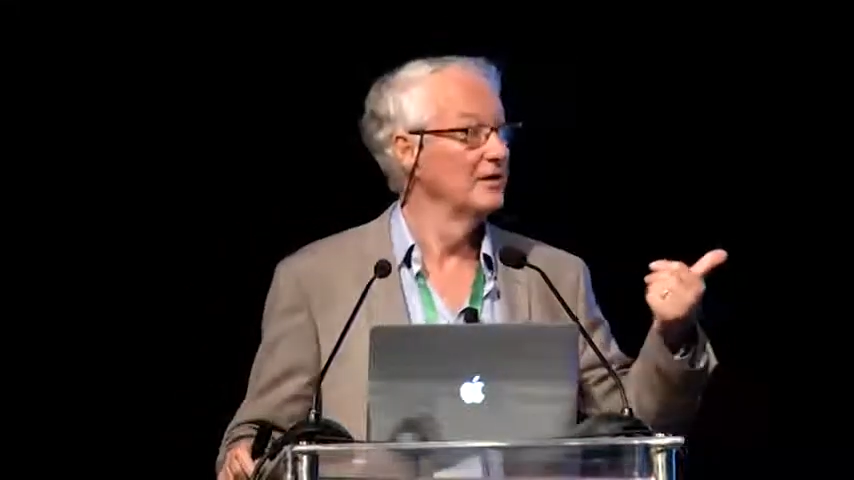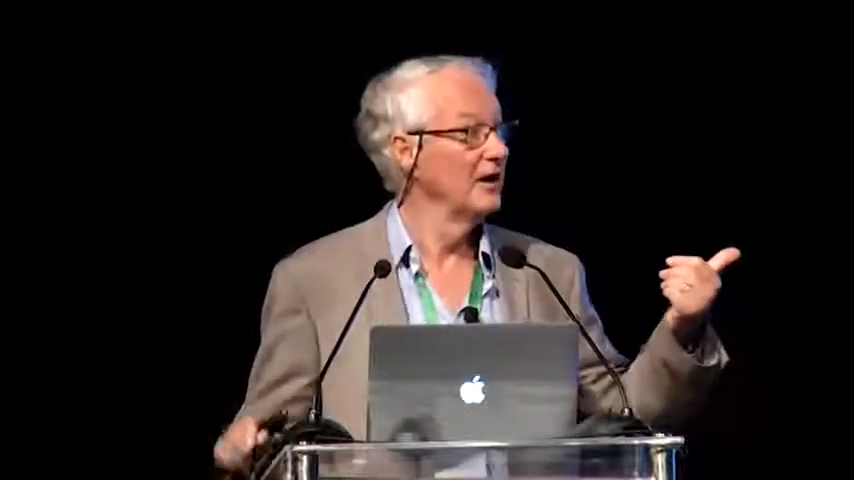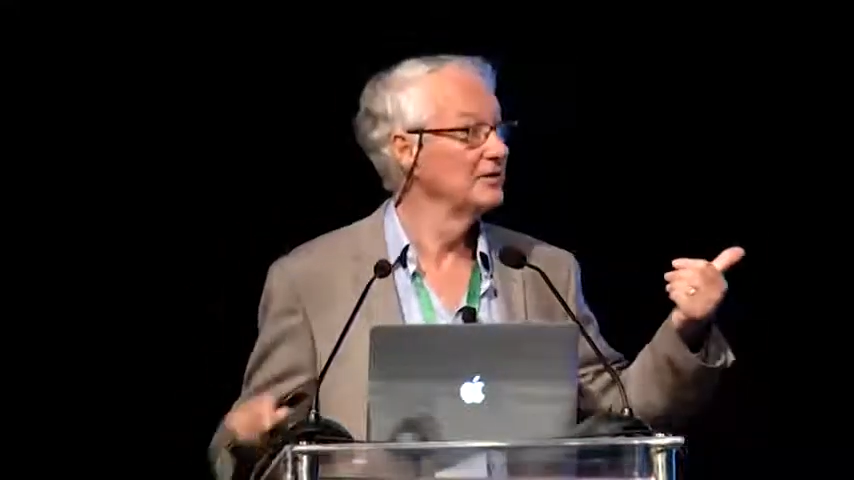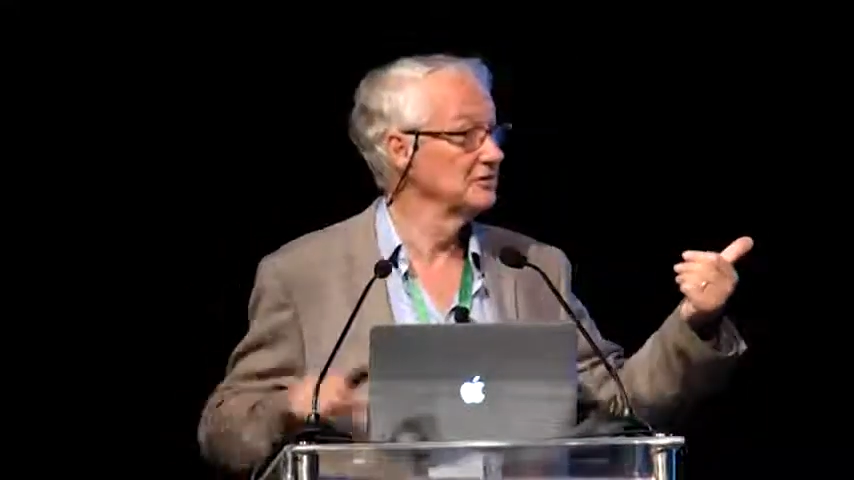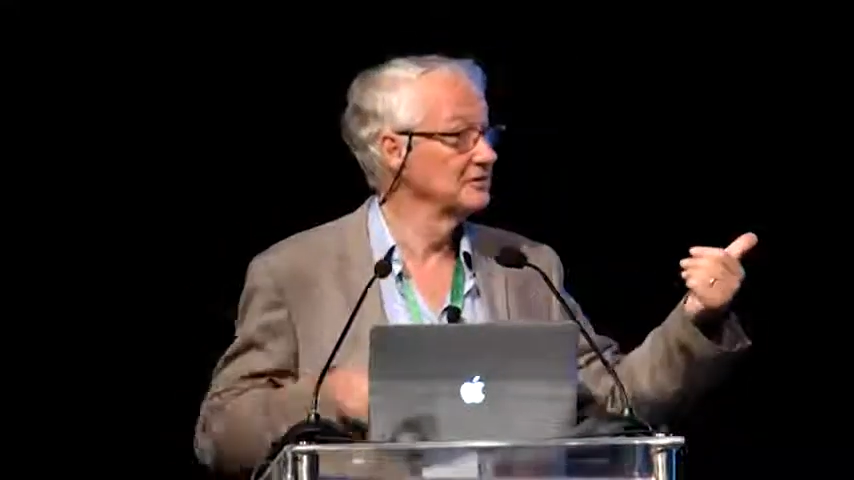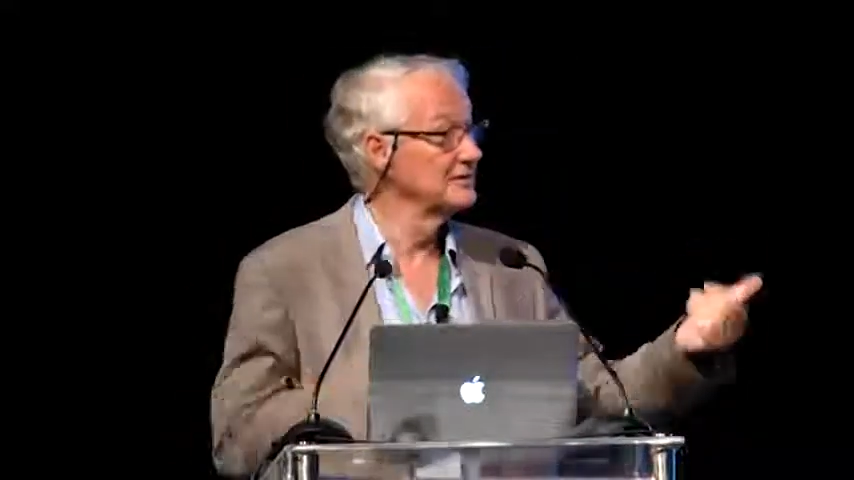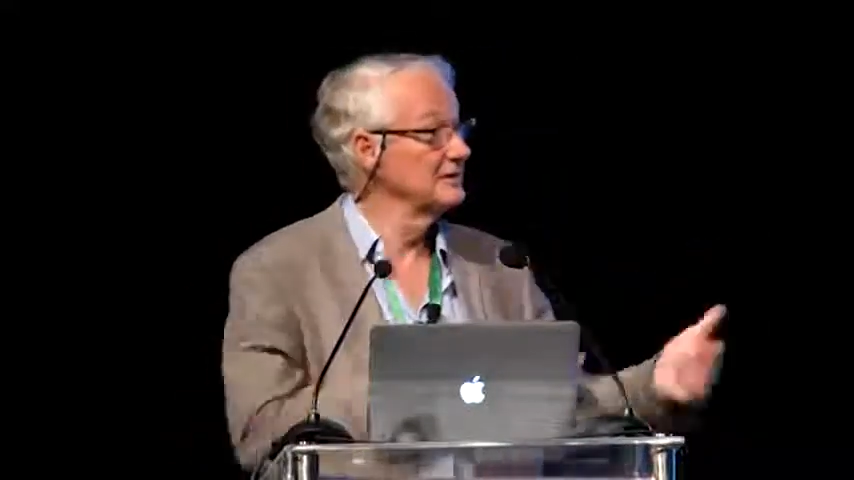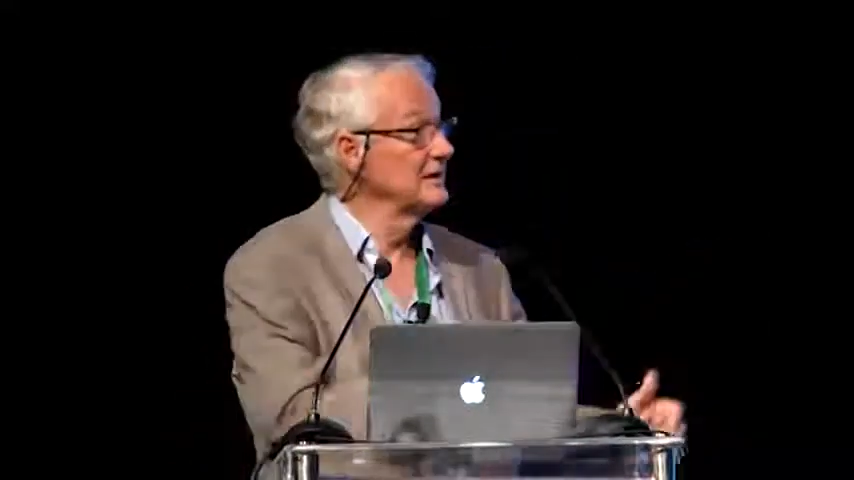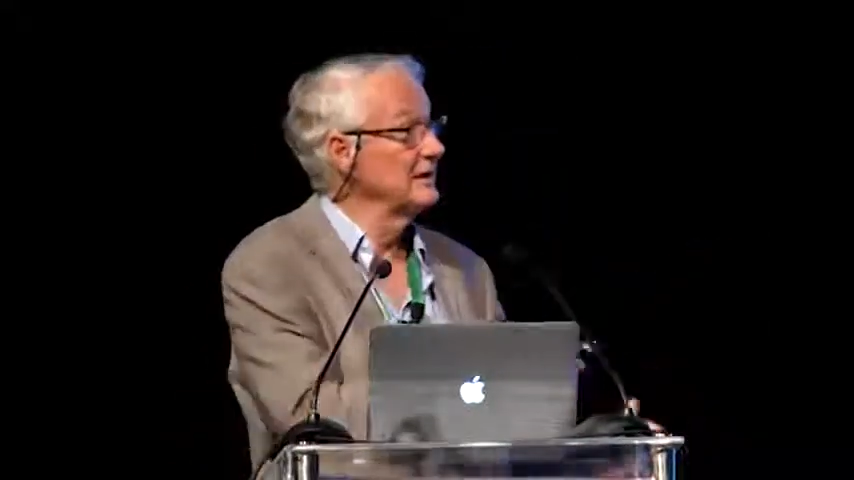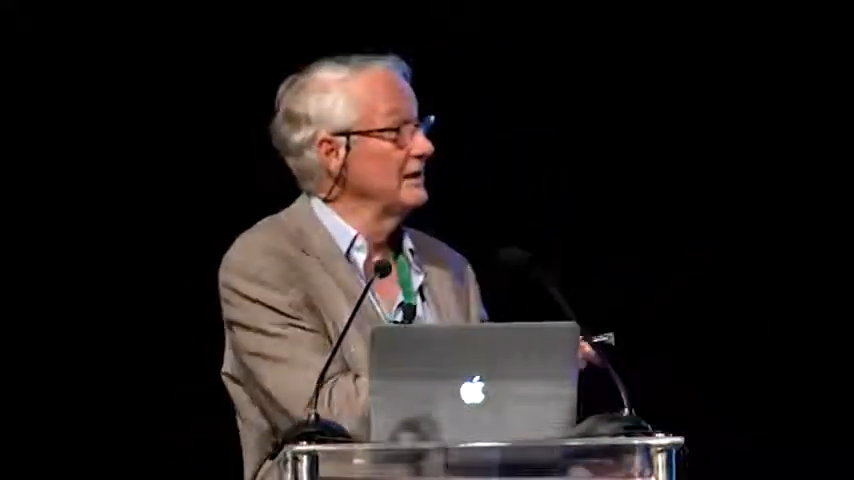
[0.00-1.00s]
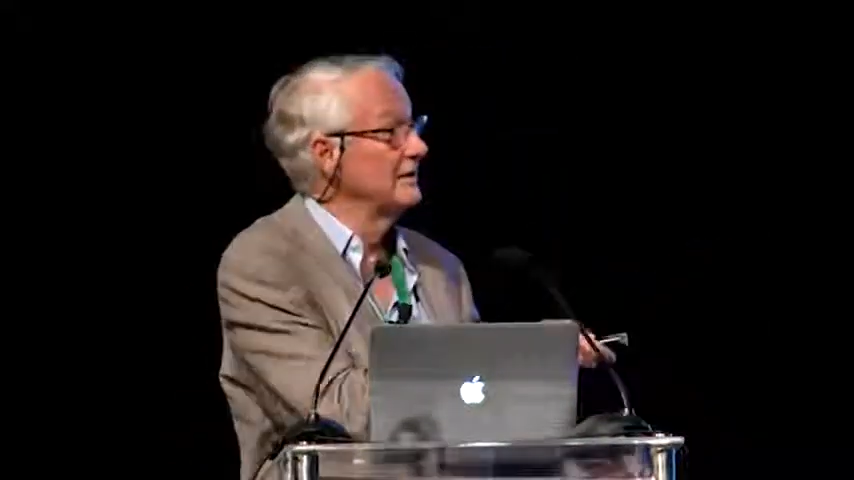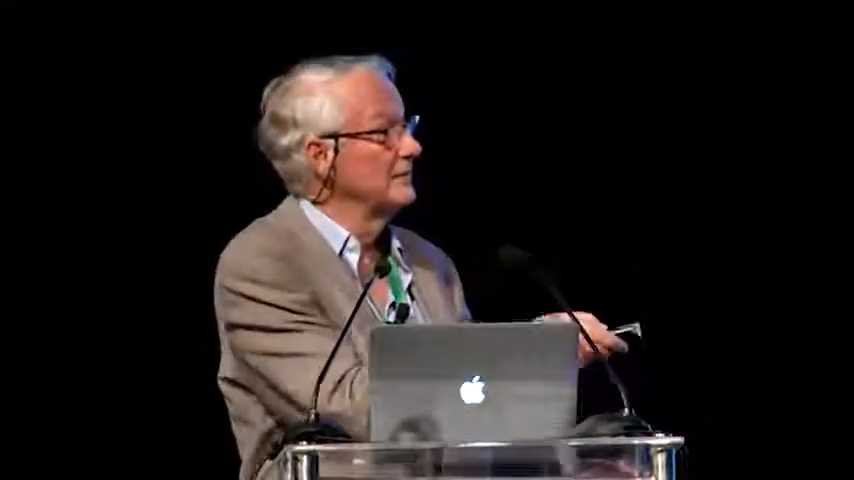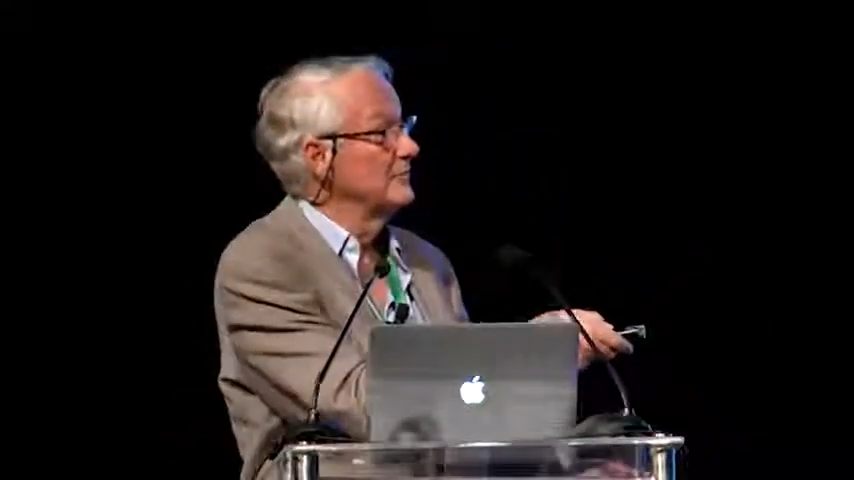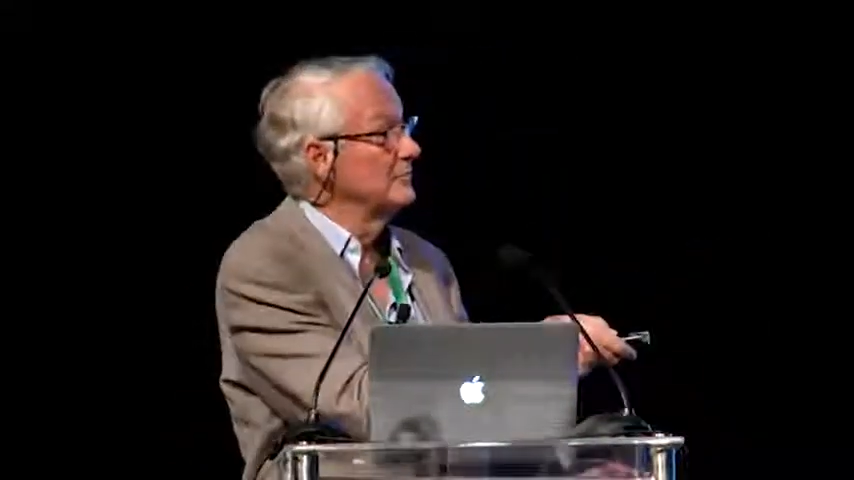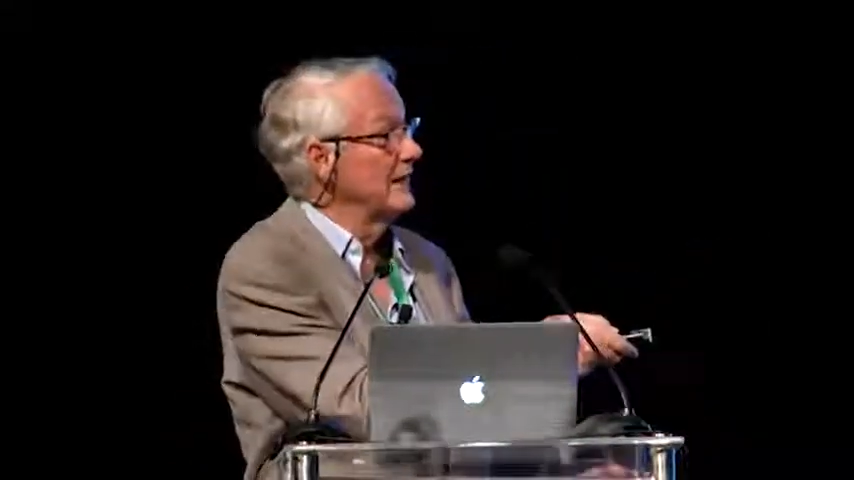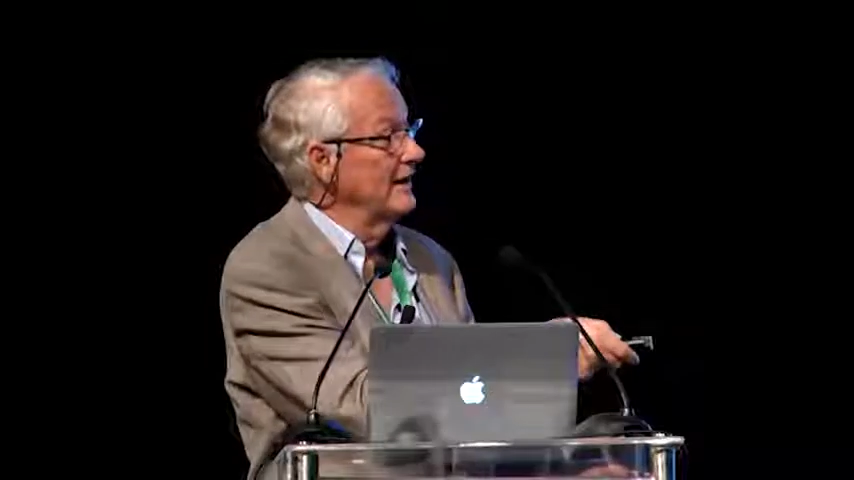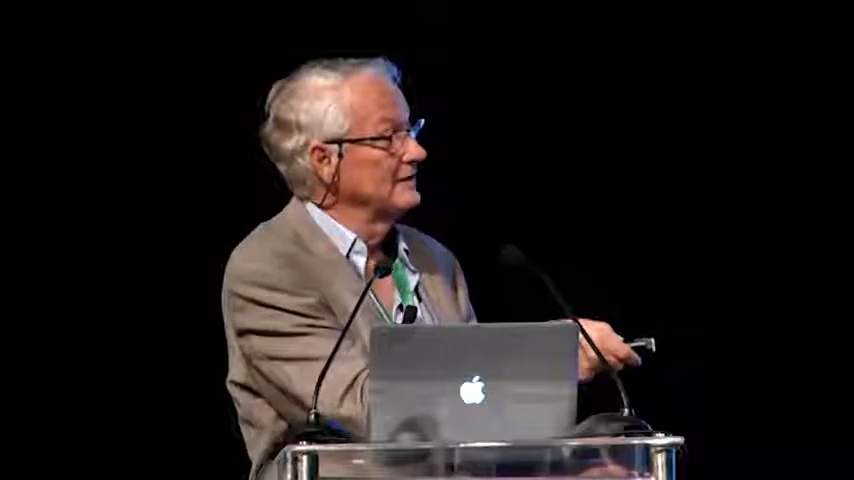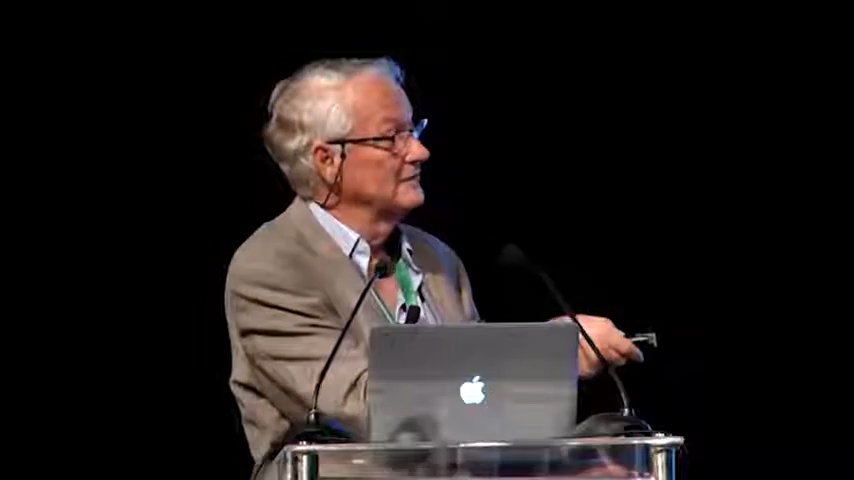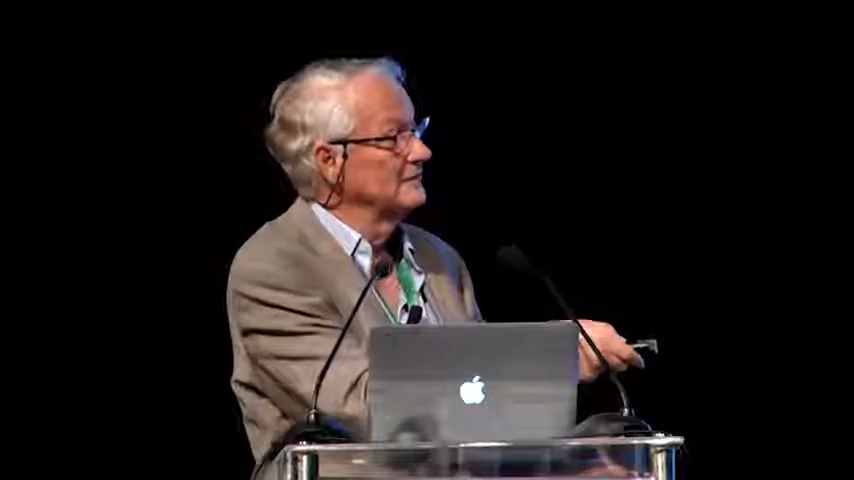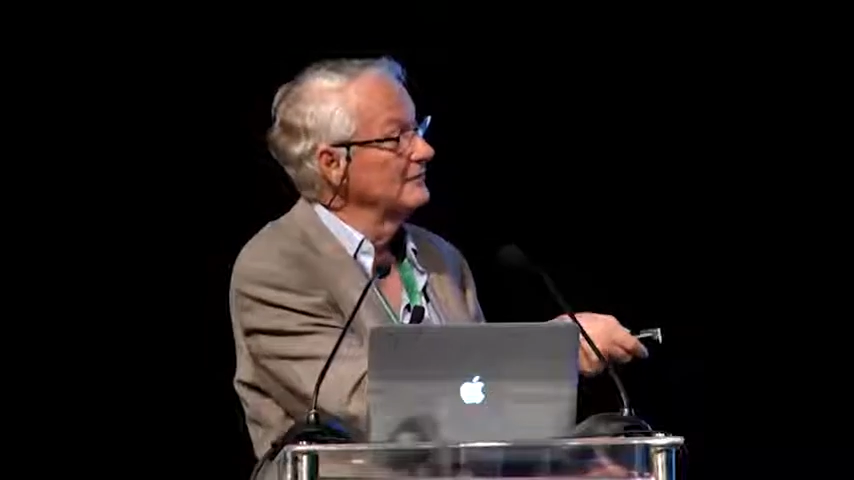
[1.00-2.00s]
As you can see here, the
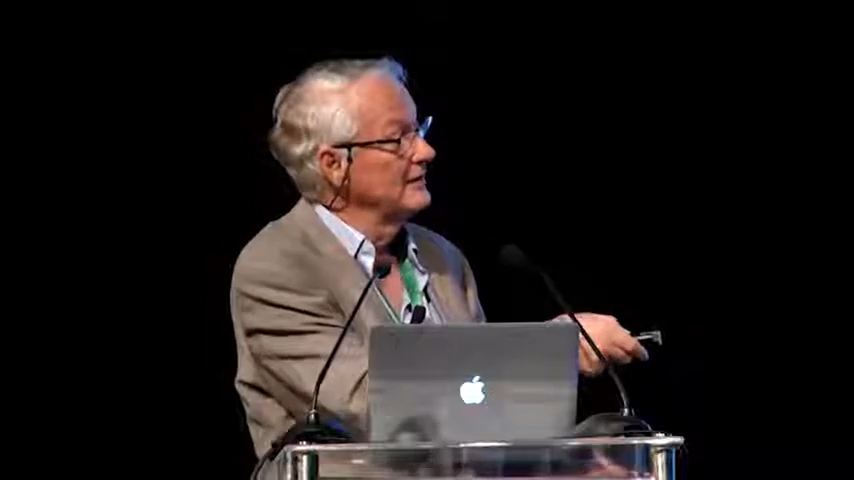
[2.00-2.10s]
Bragg's